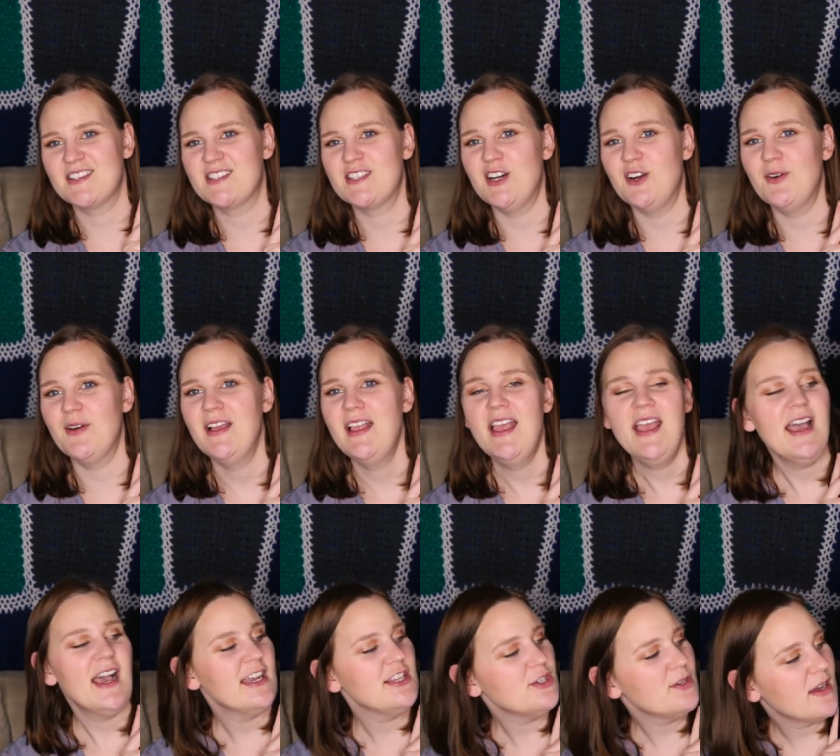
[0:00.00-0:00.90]
So
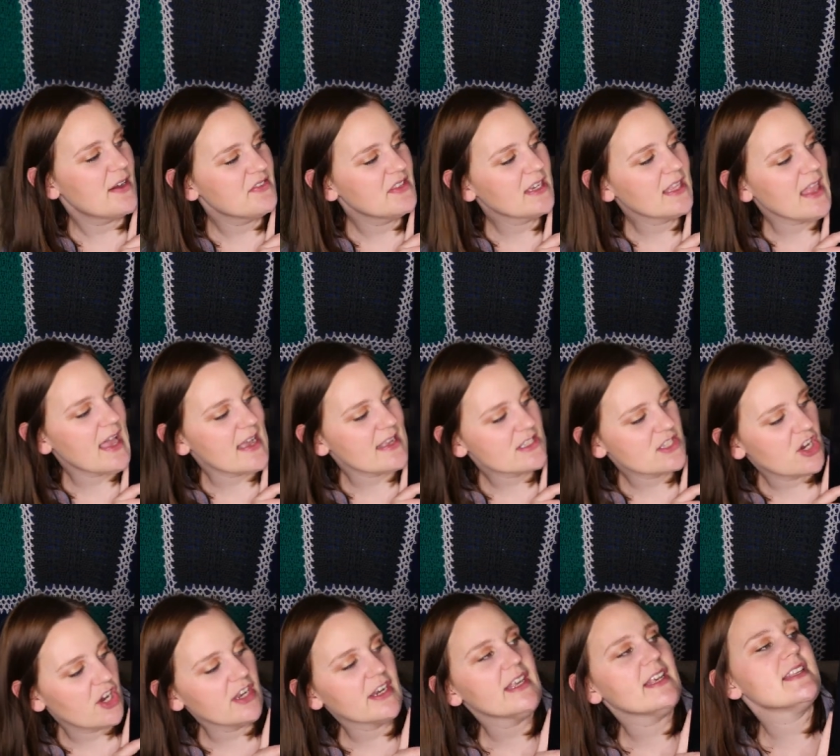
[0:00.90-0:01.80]
I do have the glass
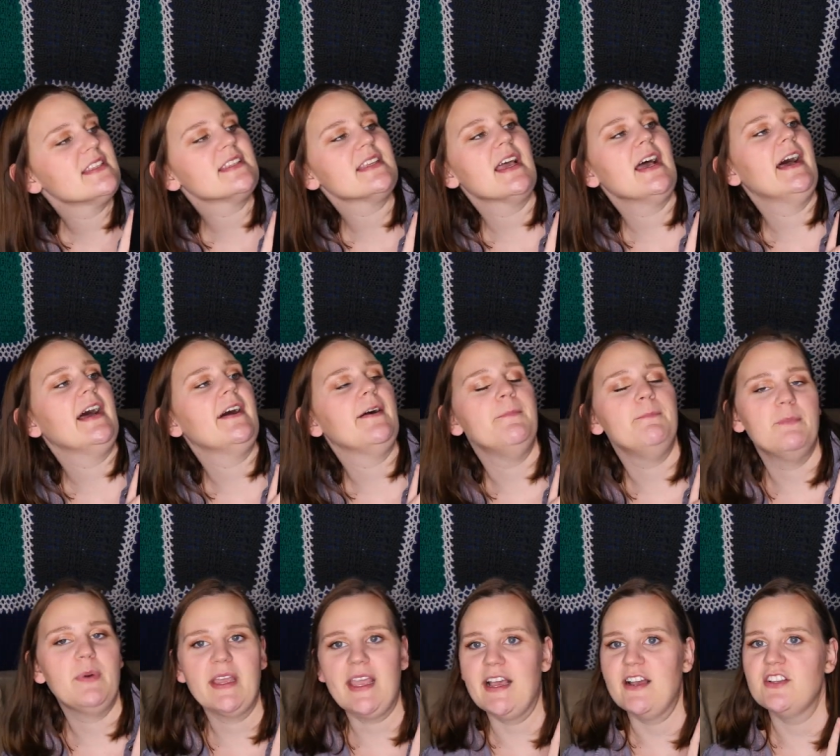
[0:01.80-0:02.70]
on it, um,
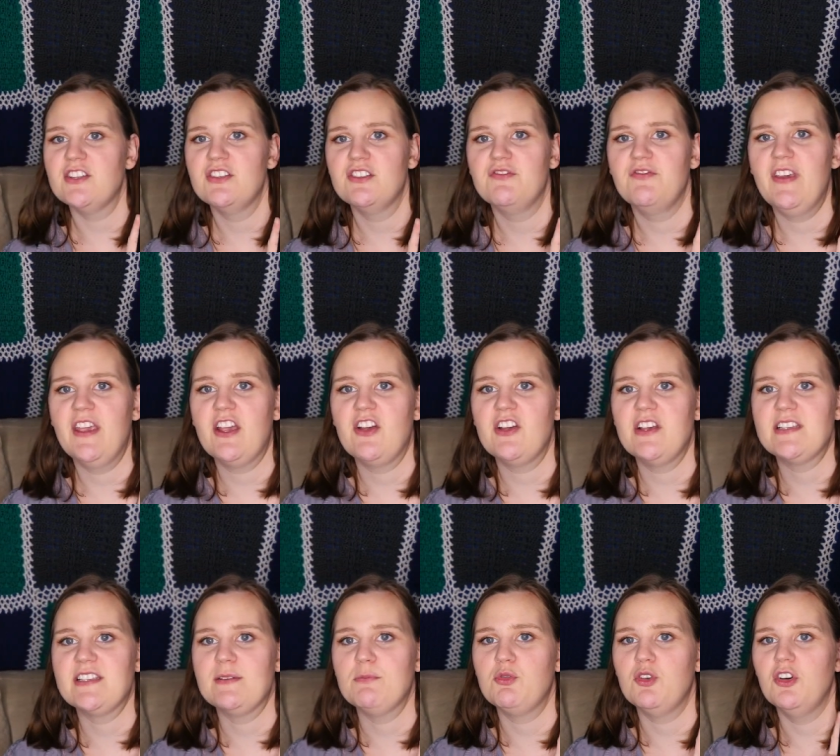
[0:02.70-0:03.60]
but yeah, it's just very
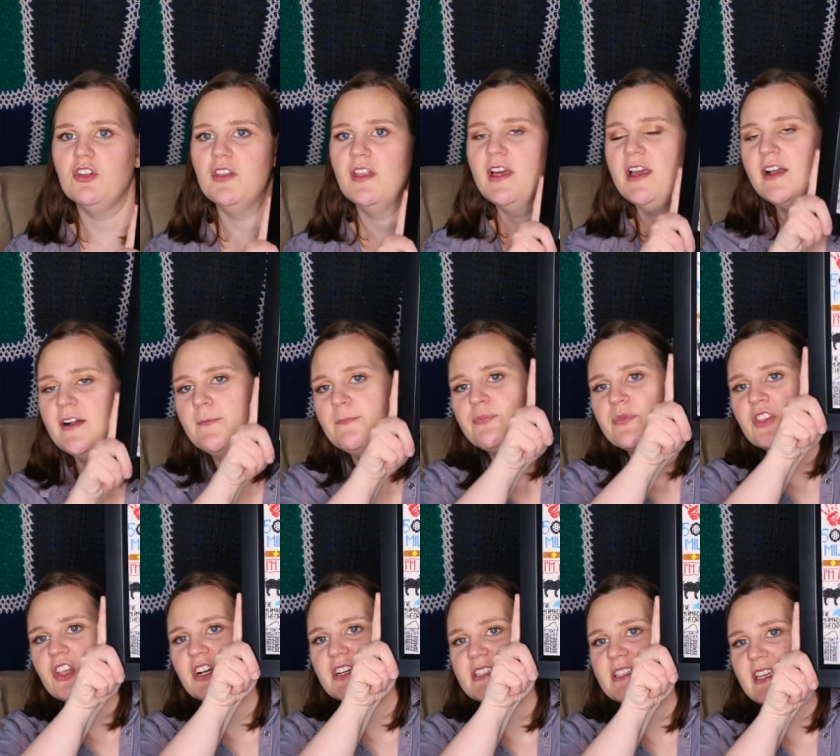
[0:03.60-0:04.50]
simple,
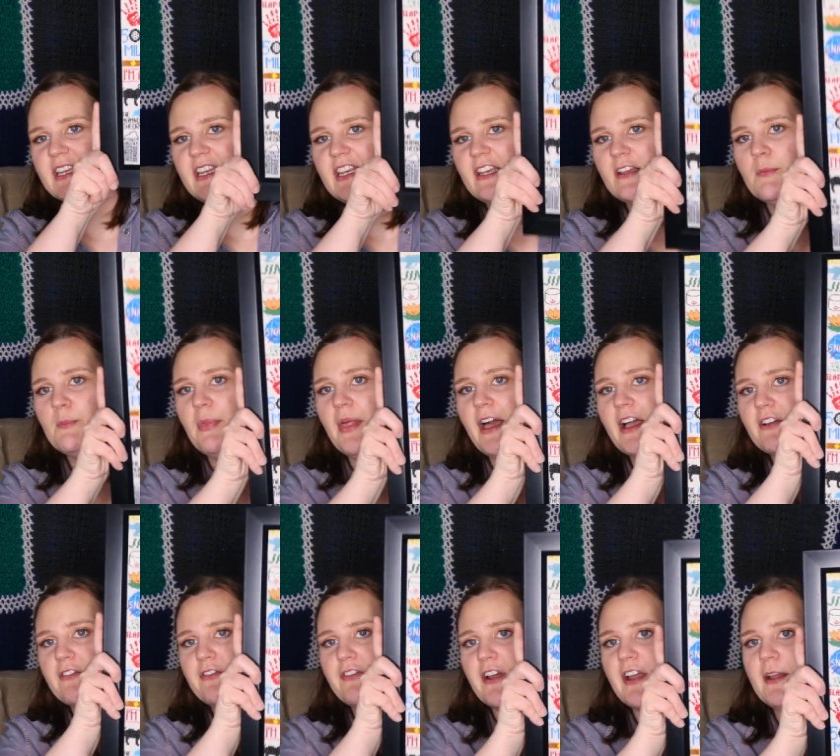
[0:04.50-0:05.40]
long skinny black
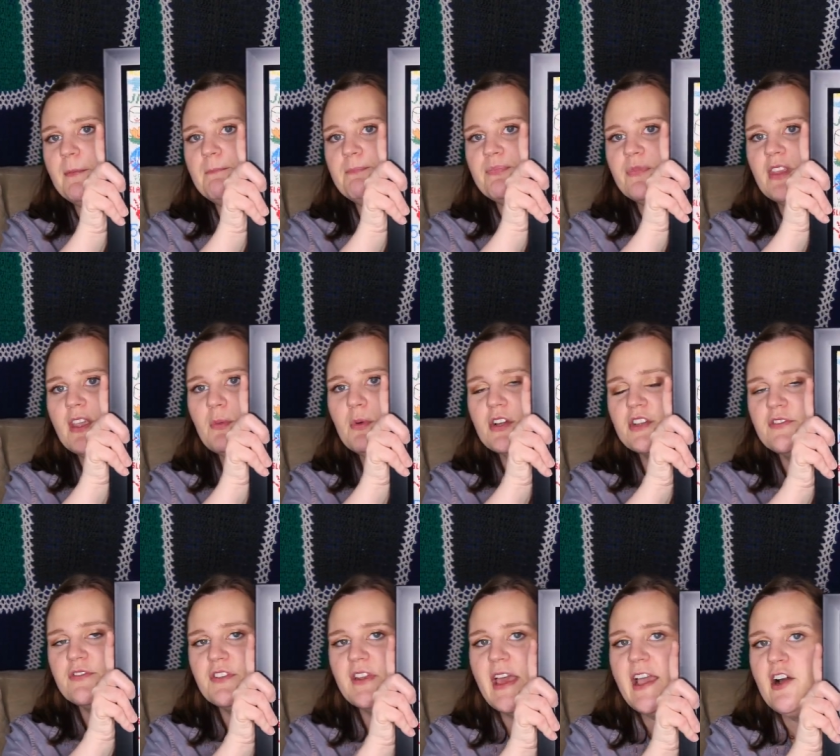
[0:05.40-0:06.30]
frame. That
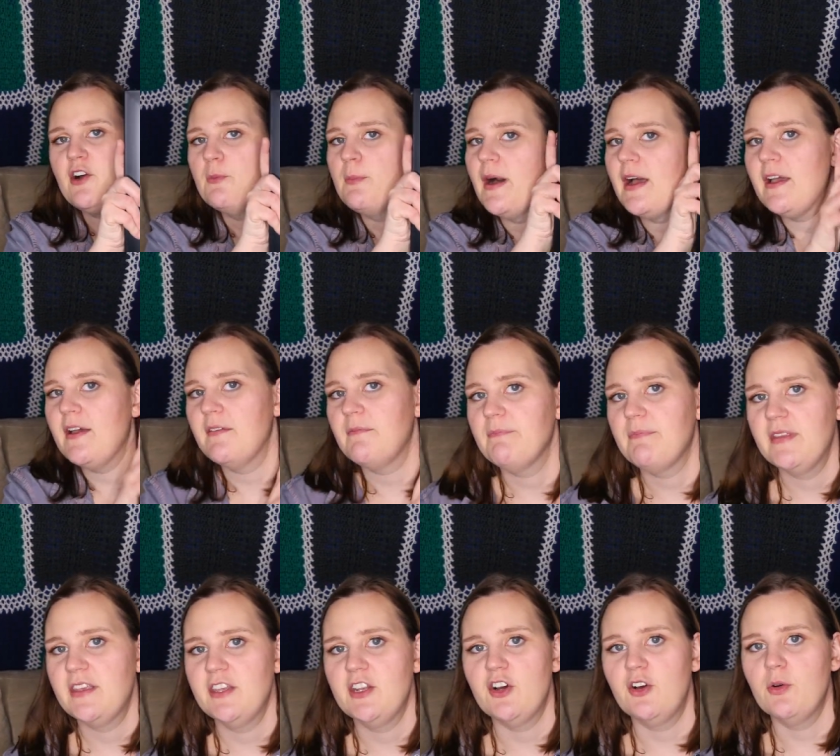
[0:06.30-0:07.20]
works for now, but
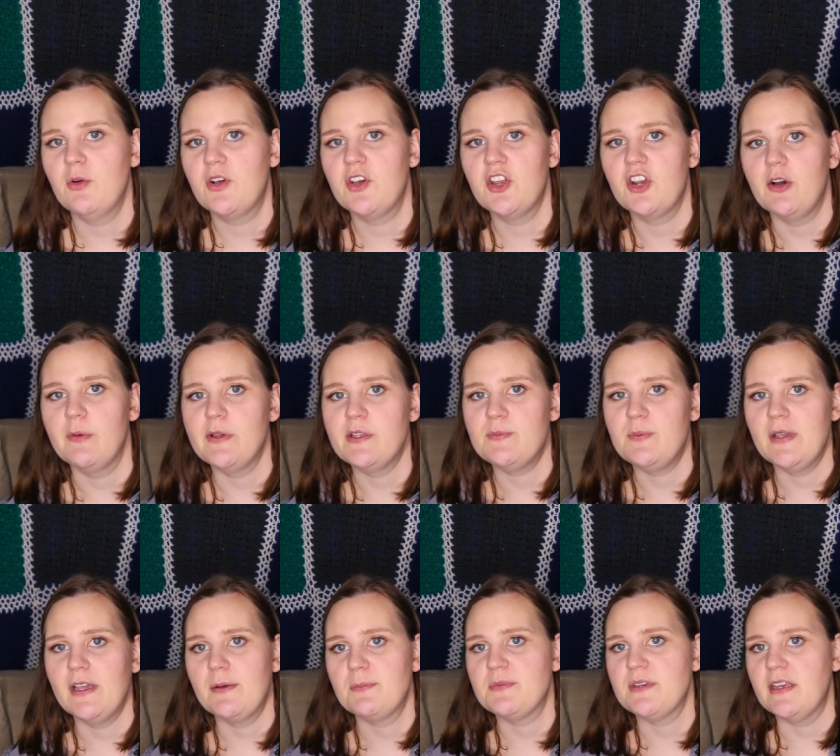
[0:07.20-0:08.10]
you know, could always
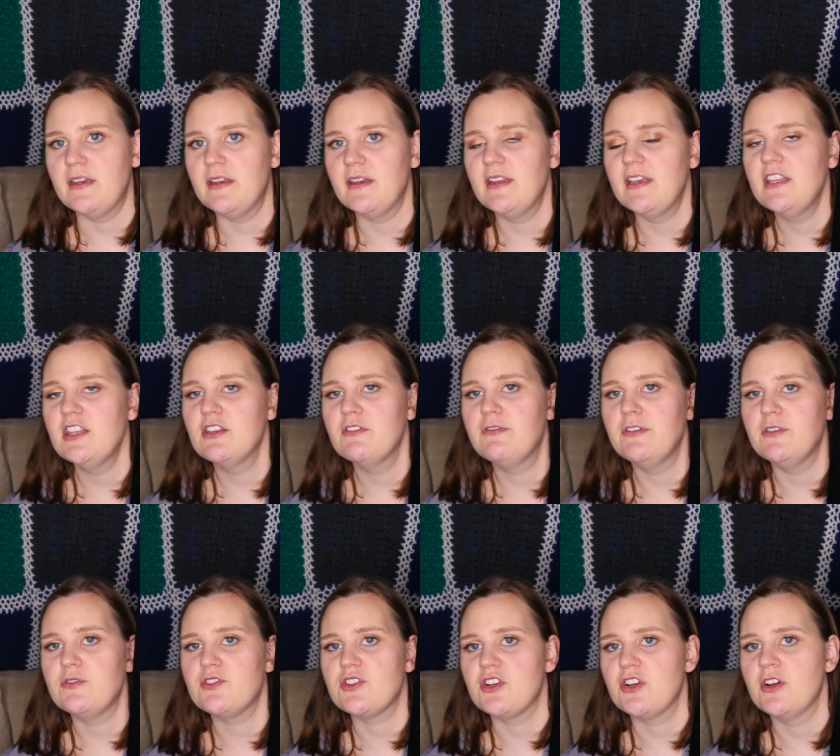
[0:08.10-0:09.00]
be updated in the
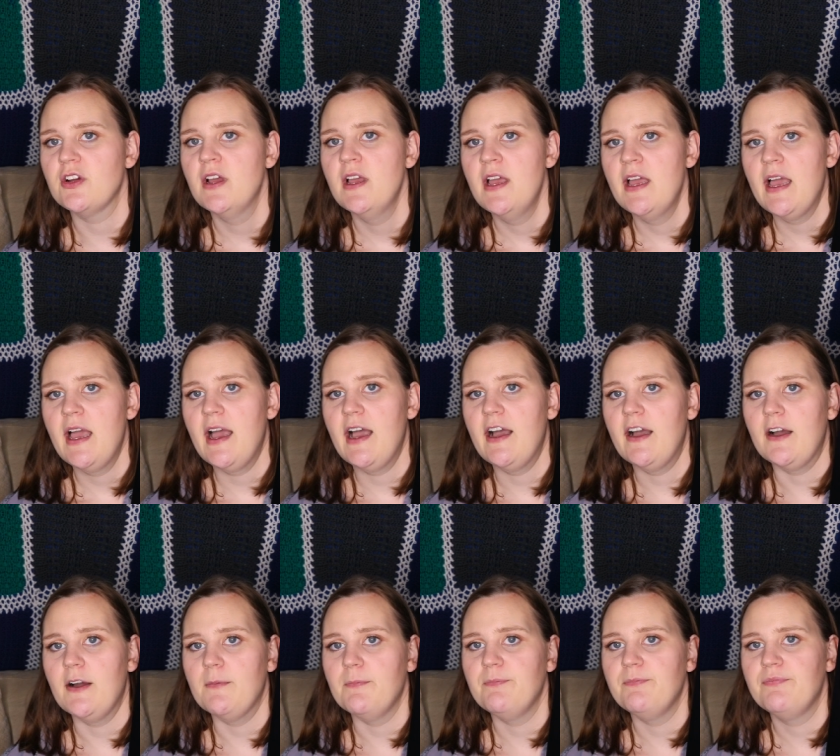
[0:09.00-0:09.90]
future
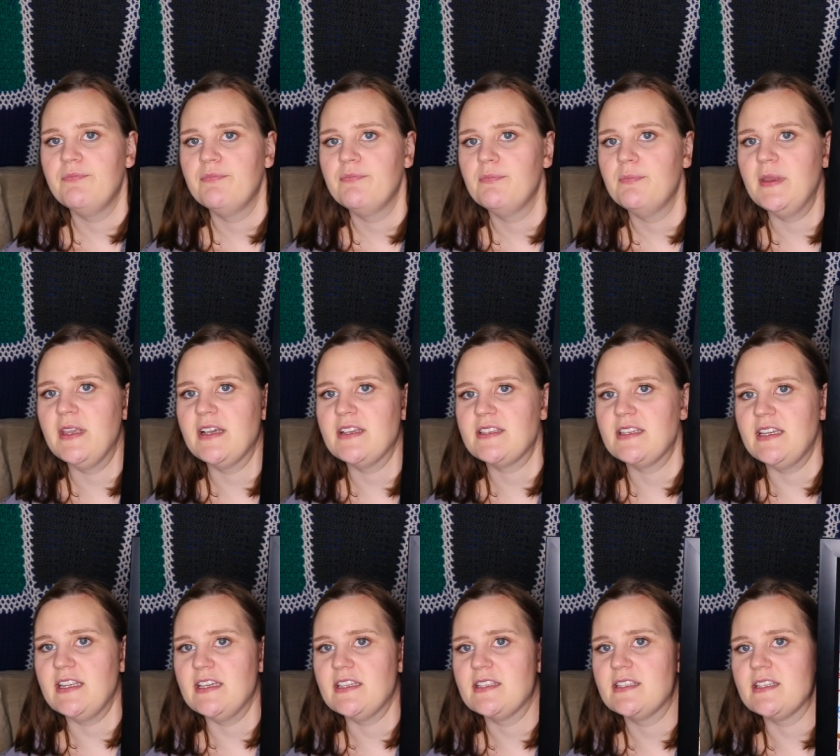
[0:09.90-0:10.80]
um, because
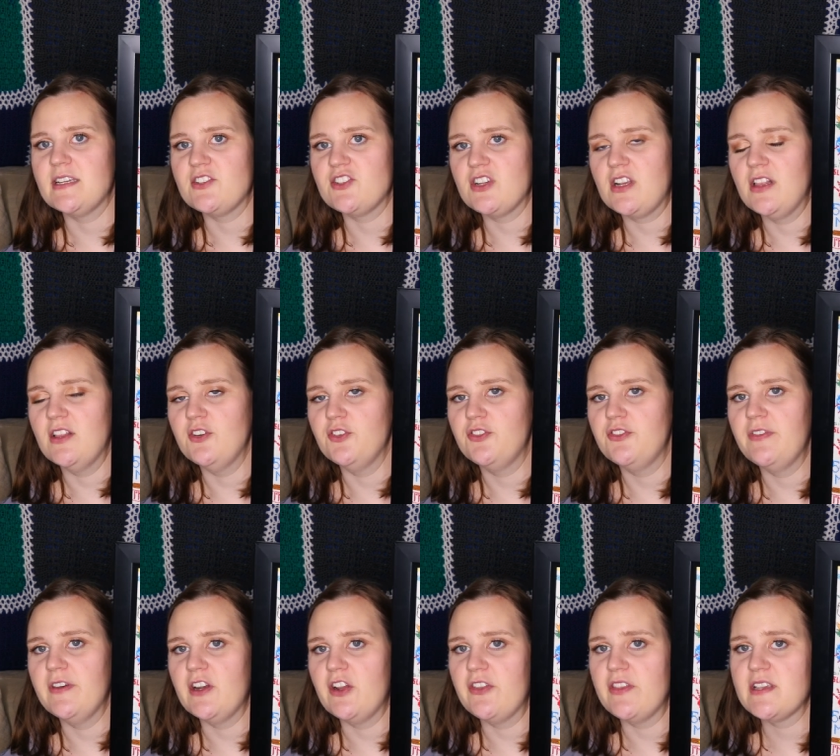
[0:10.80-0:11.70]
it is such a close
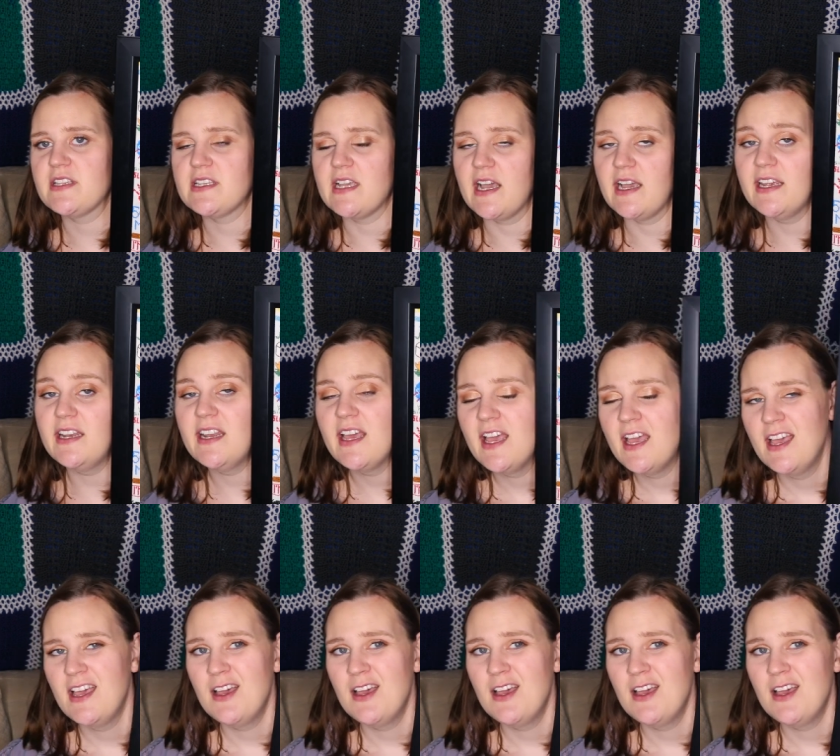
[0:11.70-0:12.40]
fit on the side.